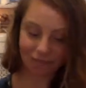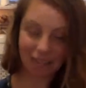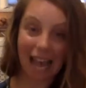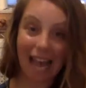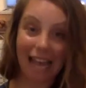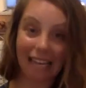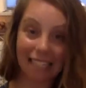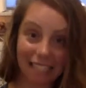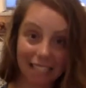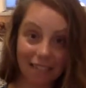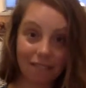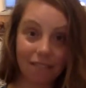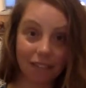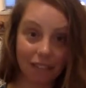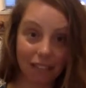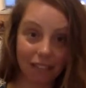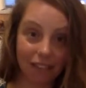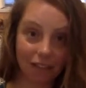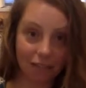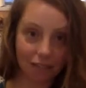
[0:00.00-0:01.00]

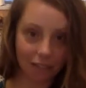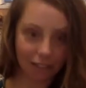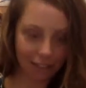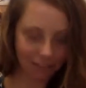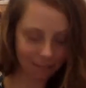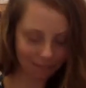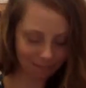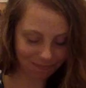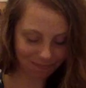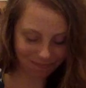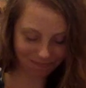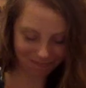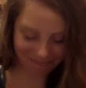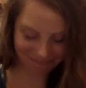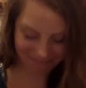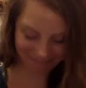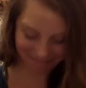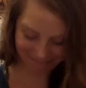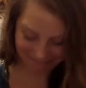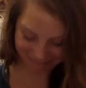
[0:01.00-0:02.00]
activity of it,
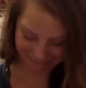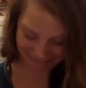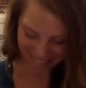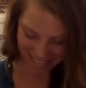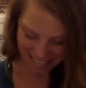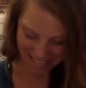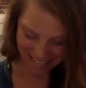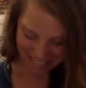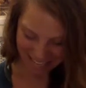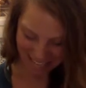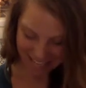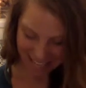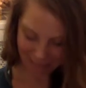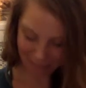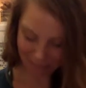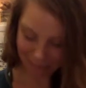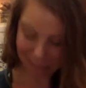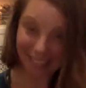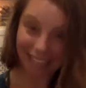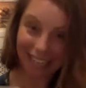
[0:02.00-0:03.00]
the
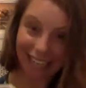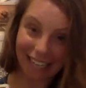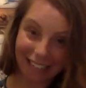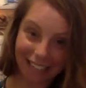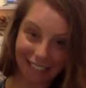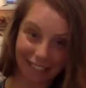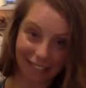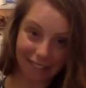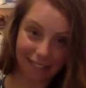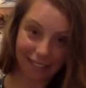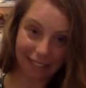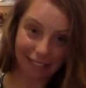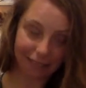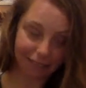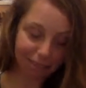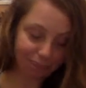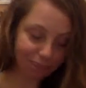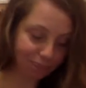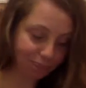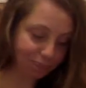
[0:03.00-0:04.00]
plan of it.
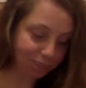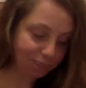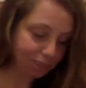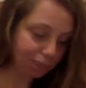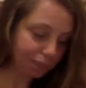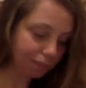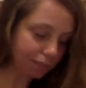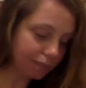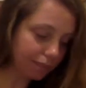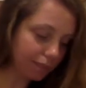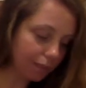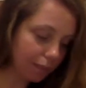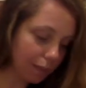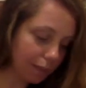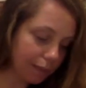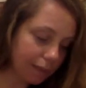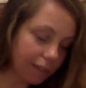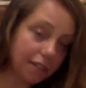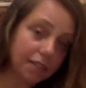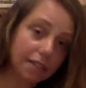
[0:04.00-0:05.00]

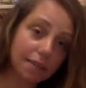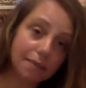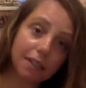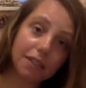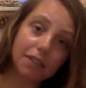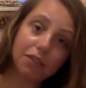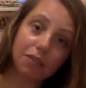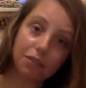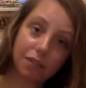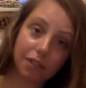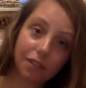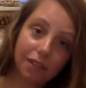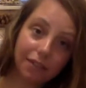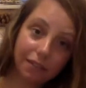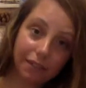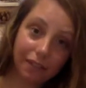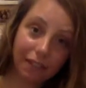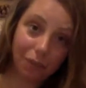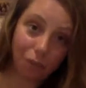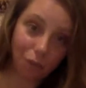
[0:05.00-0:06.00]
But there's something you really,
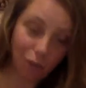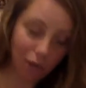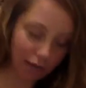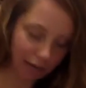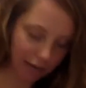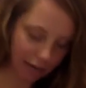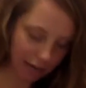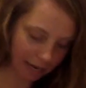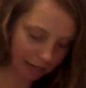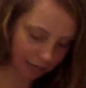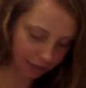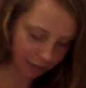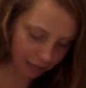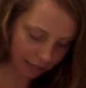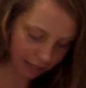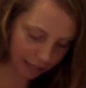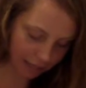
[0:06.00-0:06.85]
really want, and you